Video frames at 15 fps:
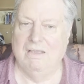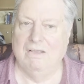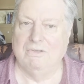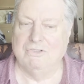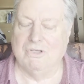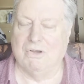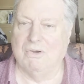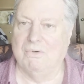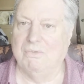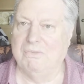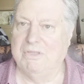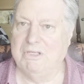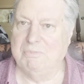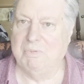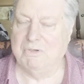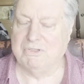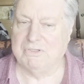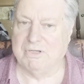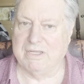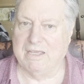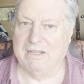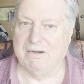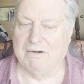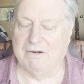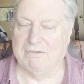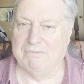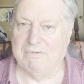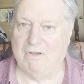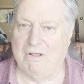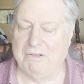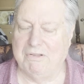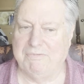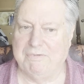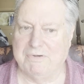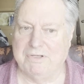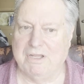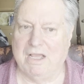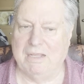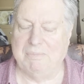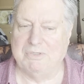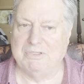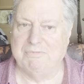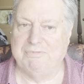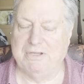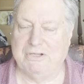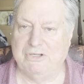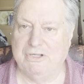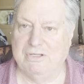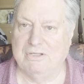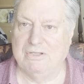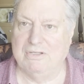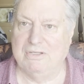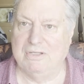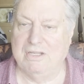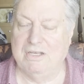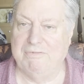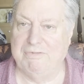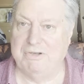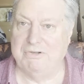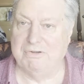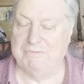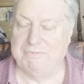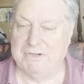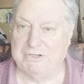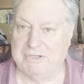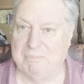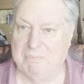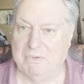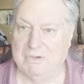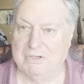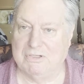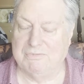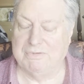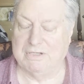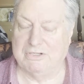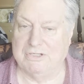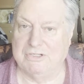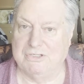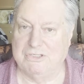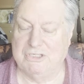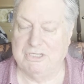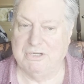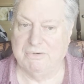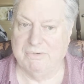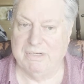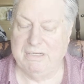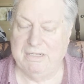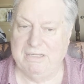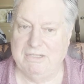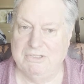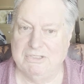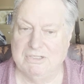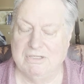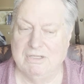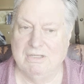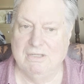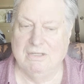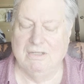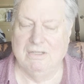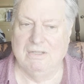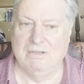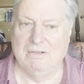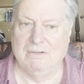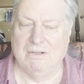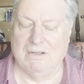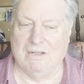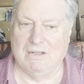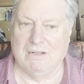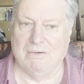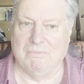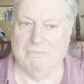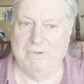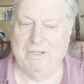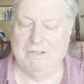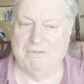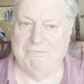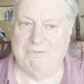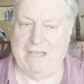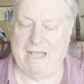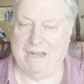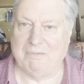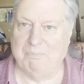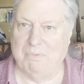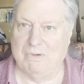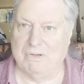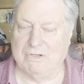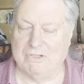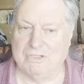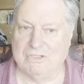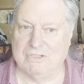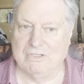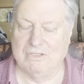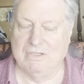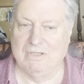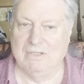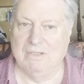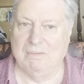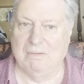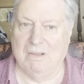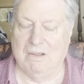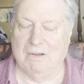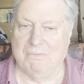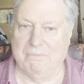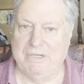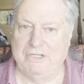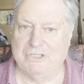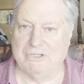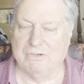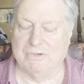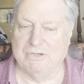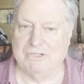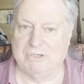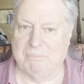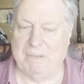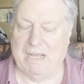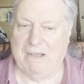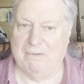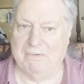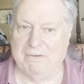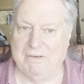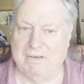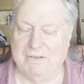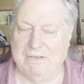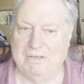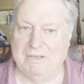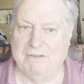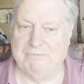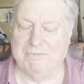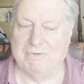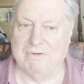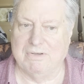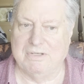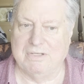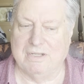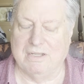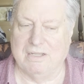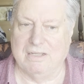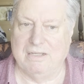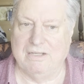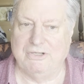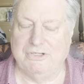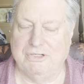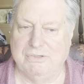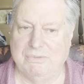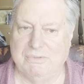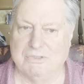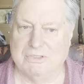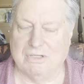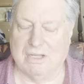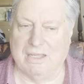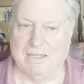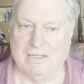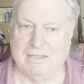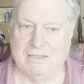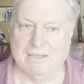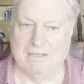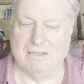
So these books, again, are of all different types: fiction, individual fiction books, fiction series, real fact books, research about different issues like